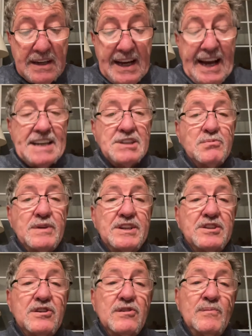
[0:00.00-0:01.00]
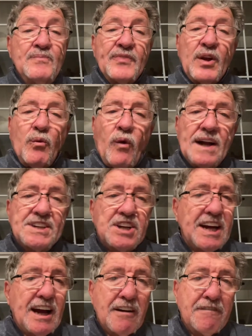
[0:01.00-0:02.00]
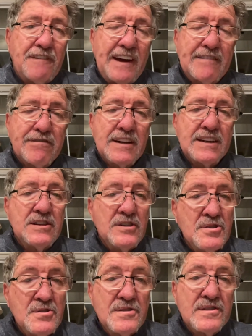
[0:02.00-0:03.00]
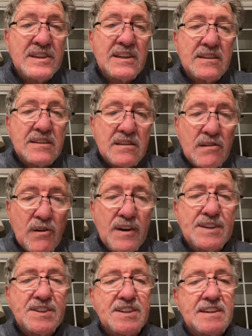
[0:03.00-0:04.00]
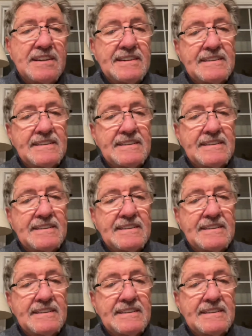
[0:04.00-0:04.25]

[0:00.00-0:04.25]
as we do watching our favorite news source